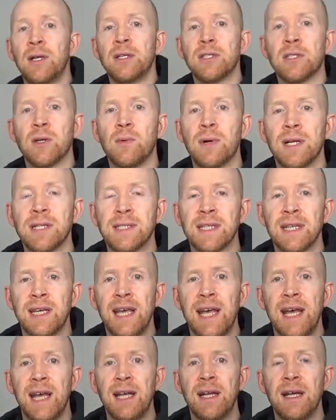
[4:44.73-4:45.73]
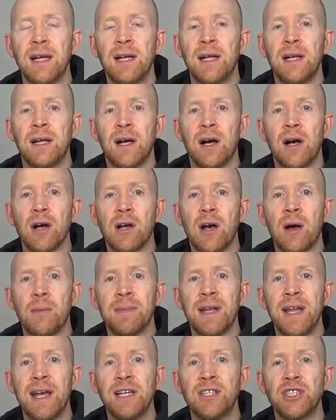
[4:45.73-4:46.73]
So once again, our
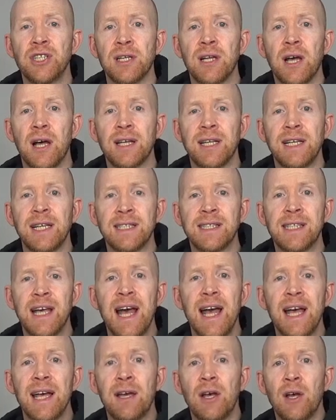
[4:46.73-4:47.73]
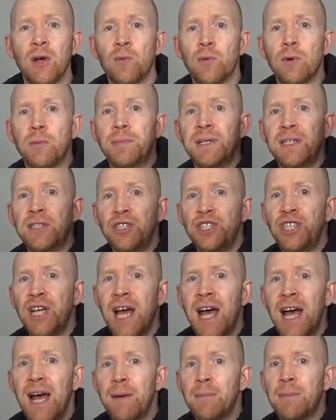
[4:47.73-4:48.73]
combination on the attack will be
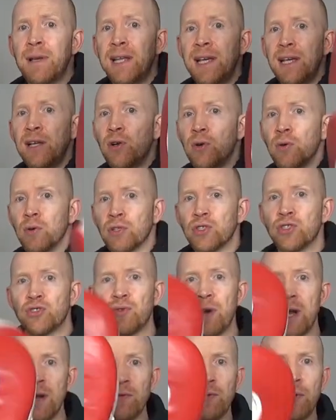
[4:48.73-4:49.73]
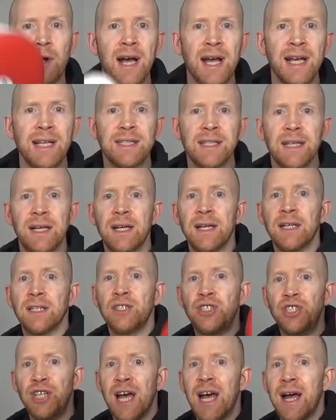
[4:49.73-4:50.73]
jab, lead hook, straight right,
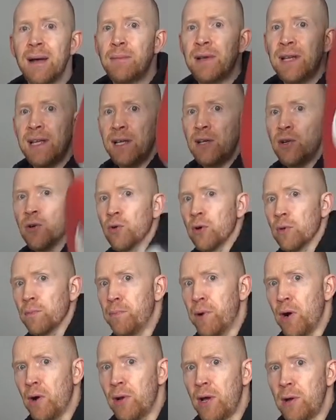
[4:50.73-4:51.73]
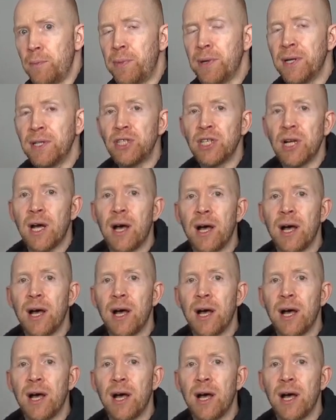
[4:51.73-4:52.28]
jab, lead hook, bolo punch.